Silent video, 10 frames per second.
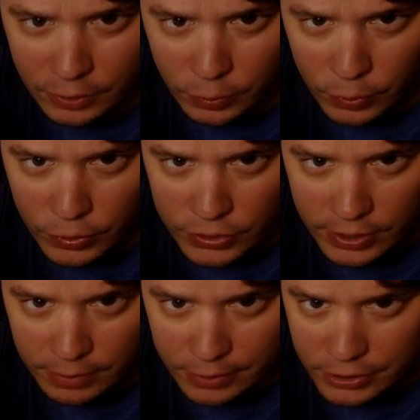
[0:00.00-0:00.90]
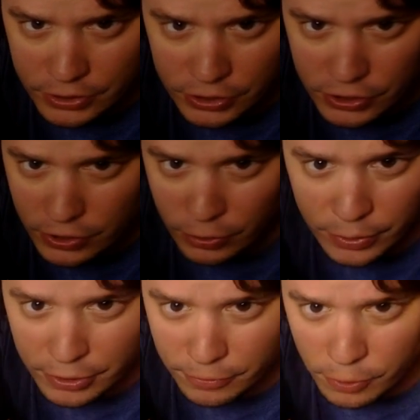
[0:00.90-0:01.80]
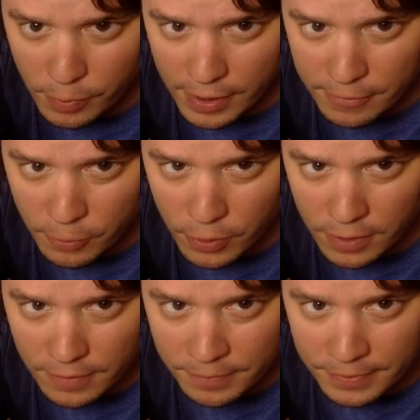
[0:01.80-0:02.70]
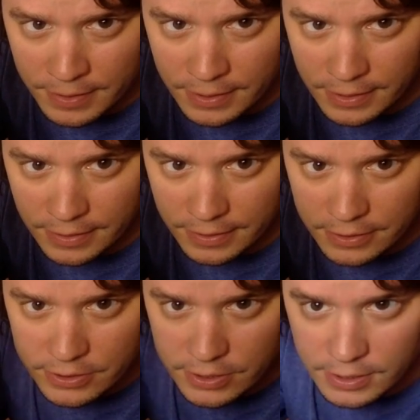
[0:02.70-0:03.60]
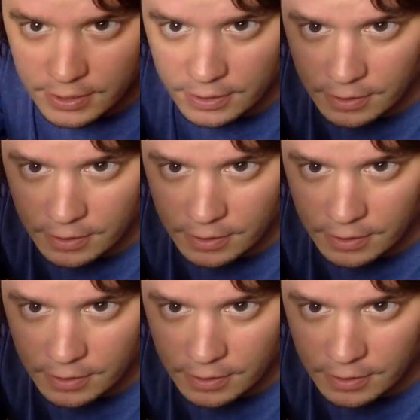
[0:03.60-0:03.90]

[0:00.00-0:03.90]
rule set, which is just a grid of 4x4, and then there's the